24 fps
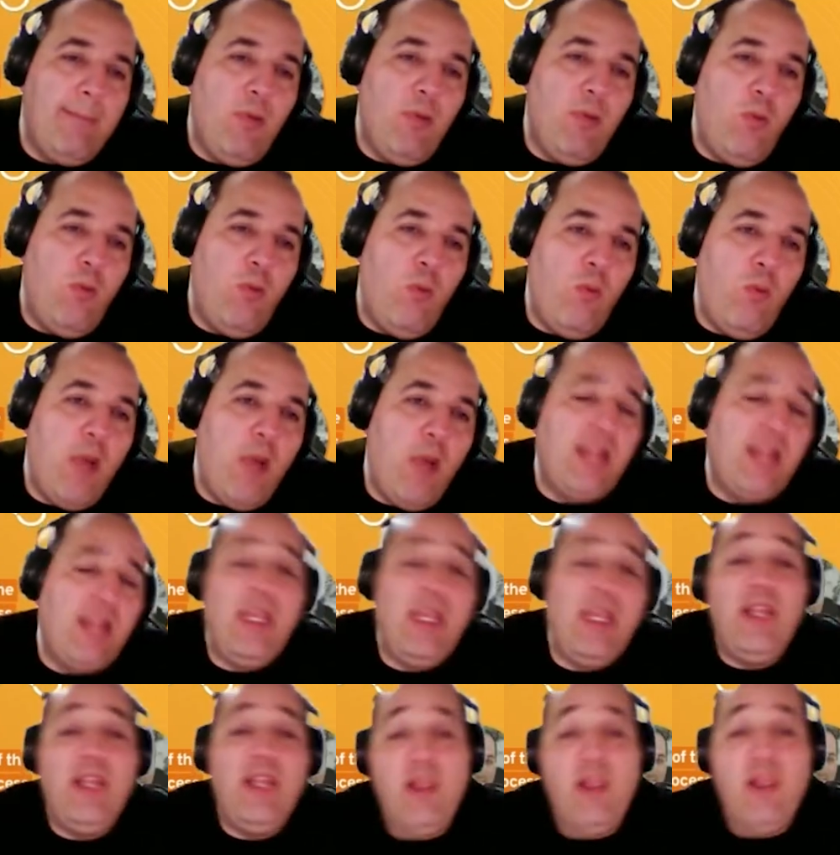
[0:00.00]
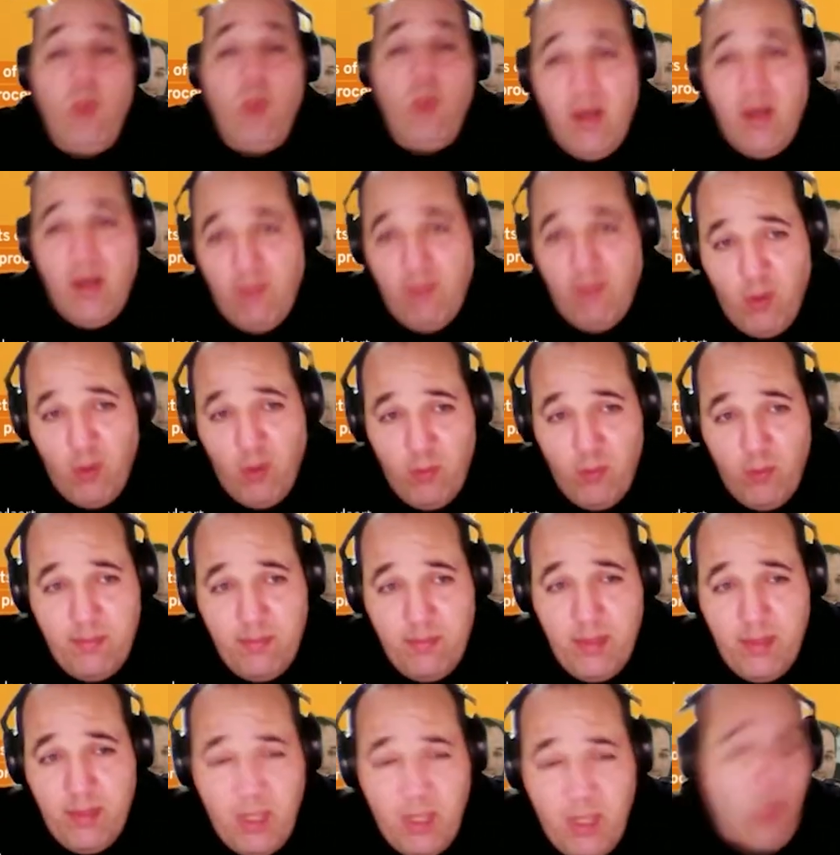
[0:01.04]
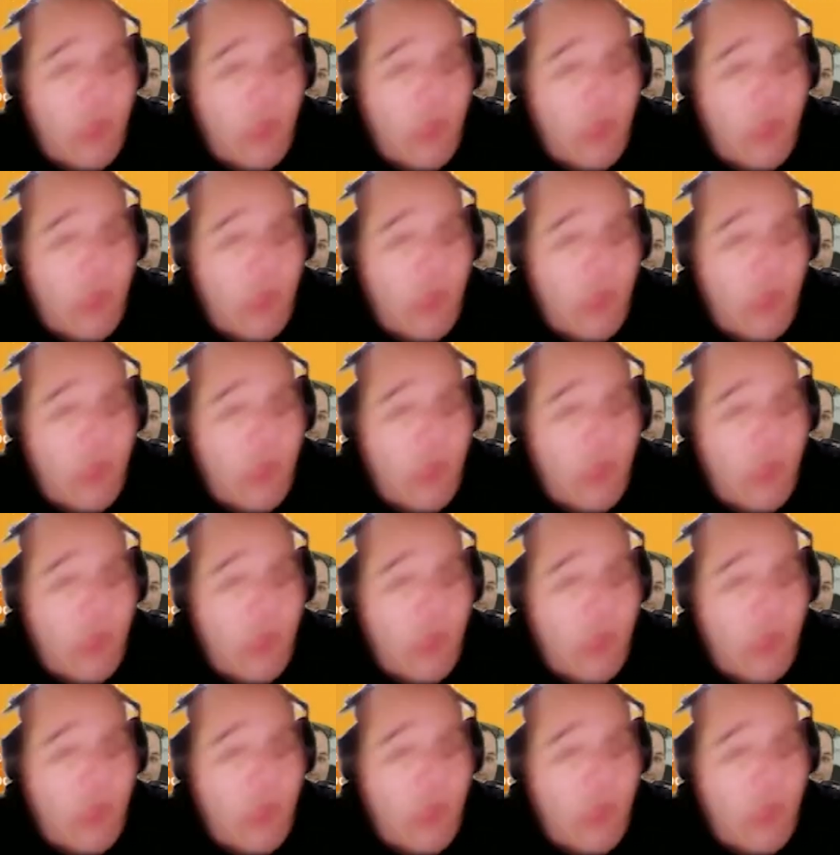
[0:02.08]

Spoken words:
What is the workflow? The